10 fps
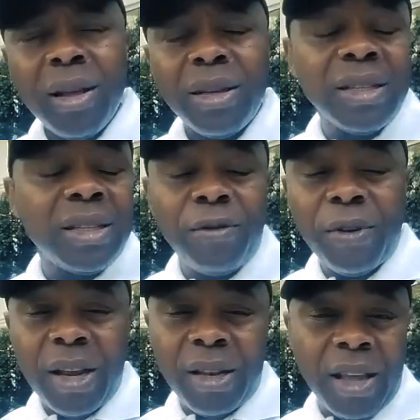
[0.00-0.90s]
the
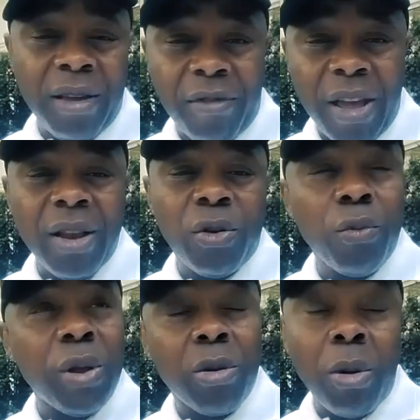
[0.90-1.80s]
different event who
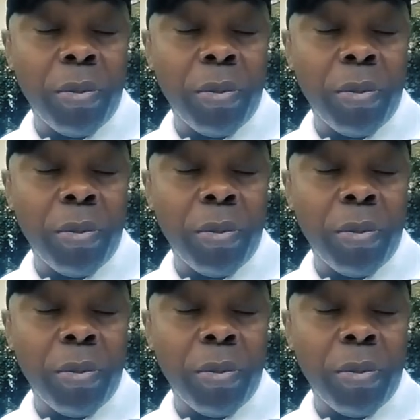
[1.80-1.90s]
will come,